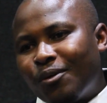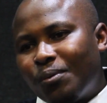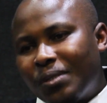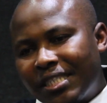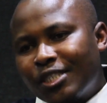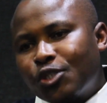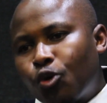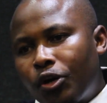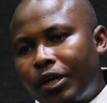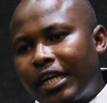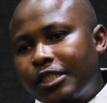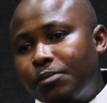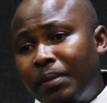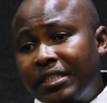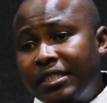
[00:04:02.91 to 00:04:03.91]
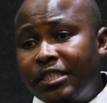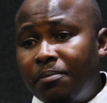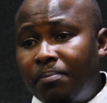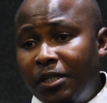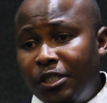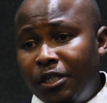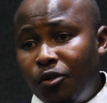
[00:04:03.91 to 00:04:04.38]
which is Contract
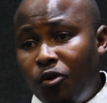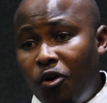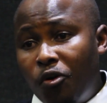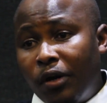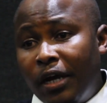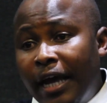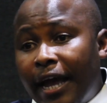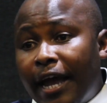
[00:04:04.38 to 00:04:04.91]
Participation Goal,